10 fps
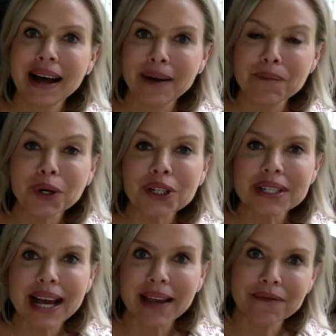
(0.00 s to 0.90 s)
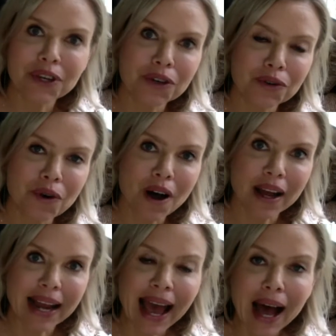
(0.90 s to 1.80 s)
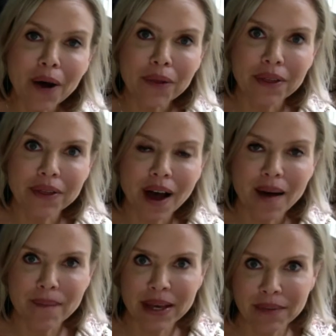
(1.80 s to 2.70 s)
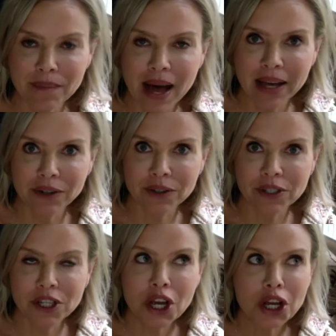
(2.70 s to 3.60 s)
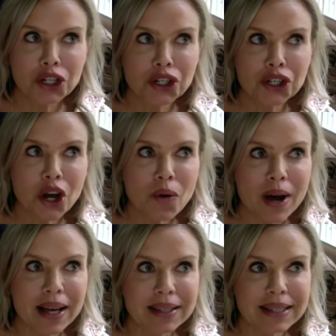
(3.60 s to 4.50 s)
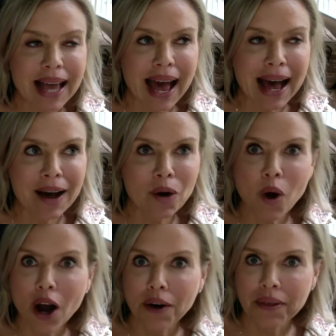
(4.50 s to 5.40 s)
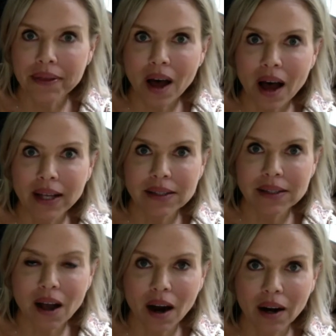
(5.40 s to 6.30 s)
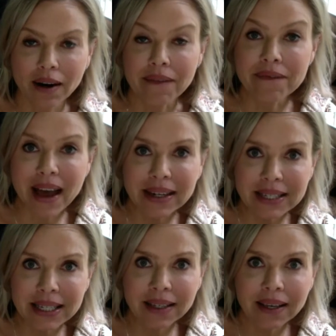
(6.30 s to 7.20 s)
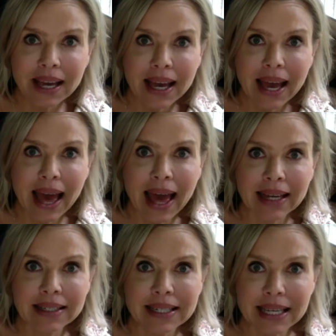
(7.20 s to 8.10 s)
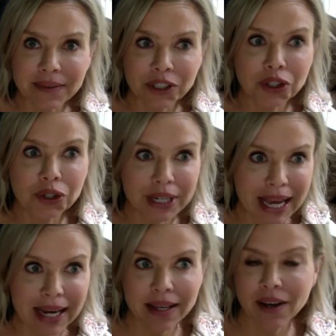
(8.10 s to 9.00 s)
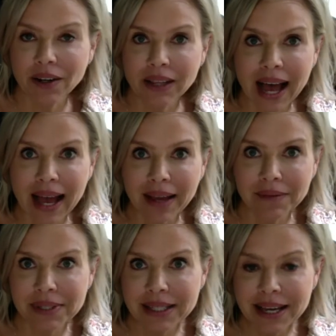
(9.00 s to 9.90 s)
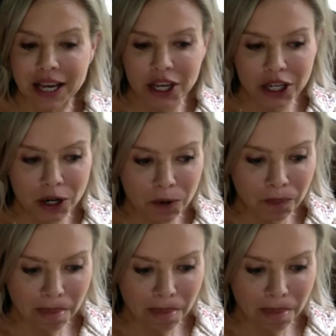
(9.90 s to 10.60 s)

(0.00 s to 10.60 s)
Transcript: bird's eye view on how the models show us how our thoughts are affecting and even creating our lives. You know,